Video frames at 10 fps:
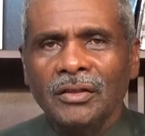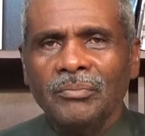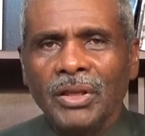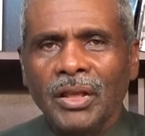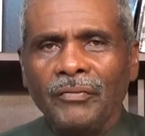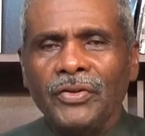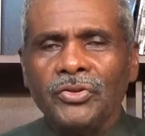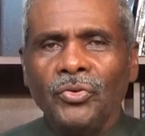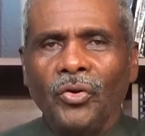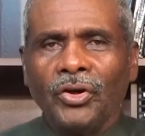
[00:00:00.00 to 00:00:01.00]
Beloved,
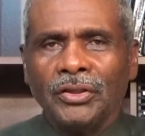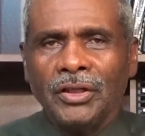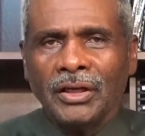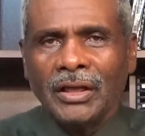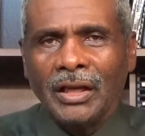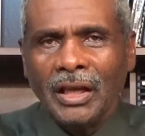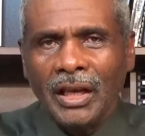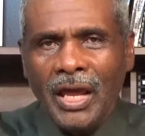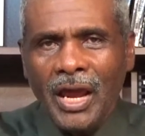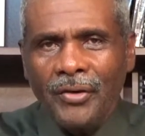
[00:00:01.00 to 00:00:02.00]
you are
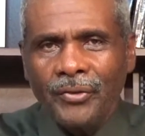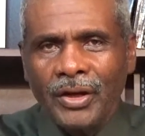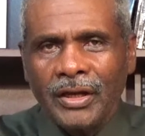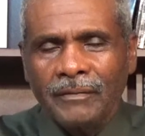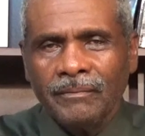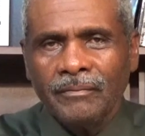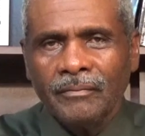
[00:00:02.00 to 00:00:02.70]
declaring